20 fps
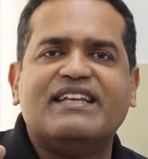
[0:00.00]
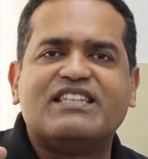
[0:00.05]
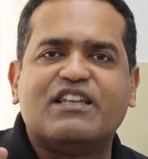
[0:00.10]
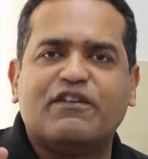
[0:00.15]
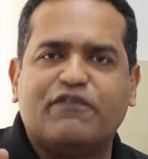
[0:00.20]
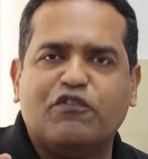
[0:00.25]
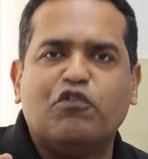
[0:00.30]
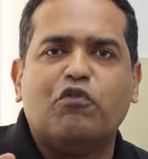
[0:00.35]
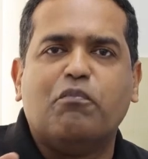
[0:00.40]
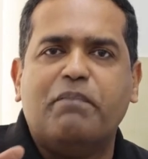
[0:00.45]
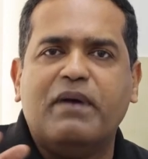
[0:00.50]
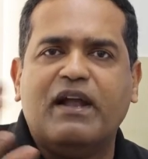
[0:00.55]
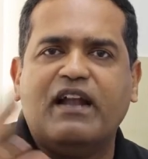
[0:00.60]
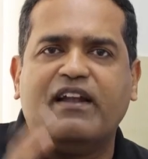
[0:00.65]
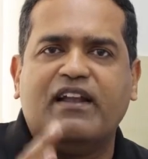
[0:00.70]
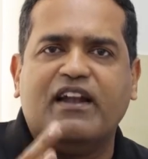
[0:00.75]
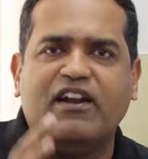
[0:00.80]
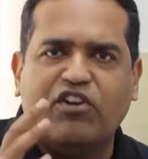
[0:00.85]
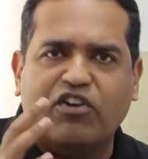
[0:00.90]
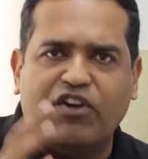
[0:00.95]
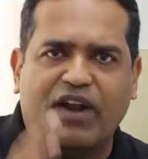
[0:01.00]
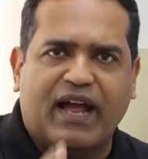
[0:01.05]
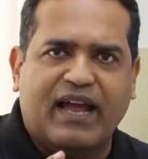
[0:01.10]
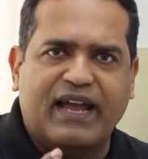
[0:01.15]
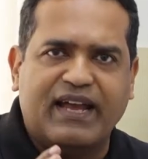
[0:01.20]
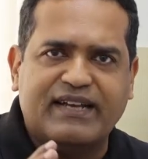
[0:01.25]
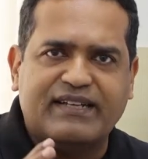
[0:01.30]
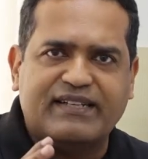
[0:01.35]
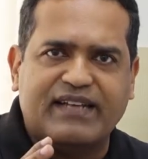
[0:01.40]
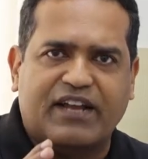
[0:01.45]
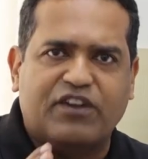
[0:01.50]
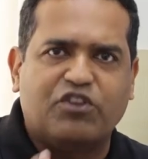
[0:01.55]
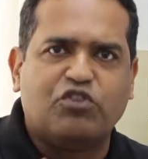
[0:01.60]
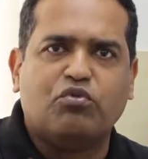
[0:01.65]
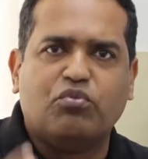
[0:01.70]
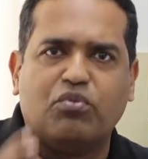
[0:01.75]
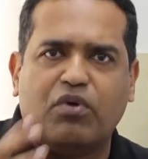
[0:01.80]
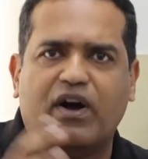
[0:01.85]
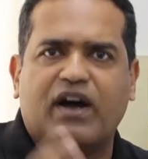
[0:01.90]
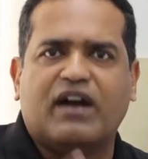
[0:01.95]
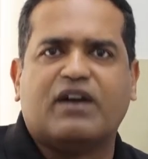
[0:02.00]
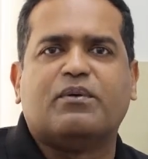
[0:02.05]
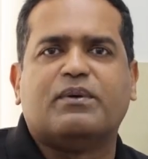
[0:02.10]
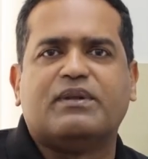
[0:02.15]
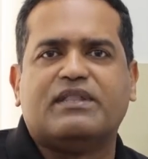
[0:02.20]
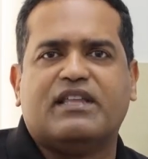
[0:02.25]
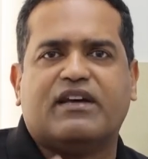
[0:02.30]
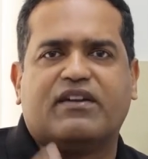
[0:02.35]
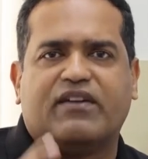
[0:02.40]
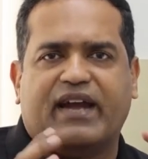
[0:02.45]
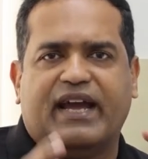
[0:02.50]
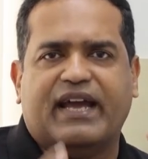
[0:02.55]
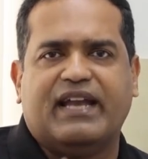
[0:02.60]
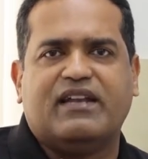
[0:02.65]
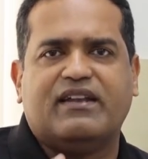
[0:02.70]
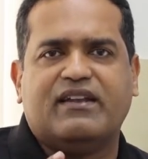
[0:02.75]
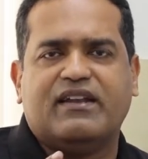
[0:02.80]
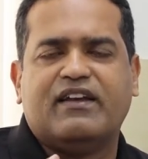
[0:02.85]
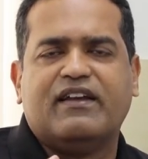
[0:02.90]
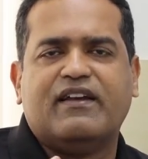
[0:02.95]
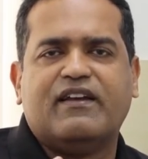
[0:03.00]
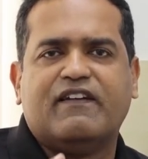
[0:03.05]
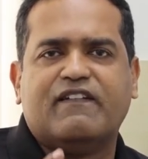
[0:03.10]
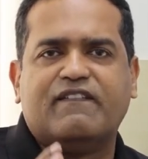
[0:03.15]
if you build it right and you work with the right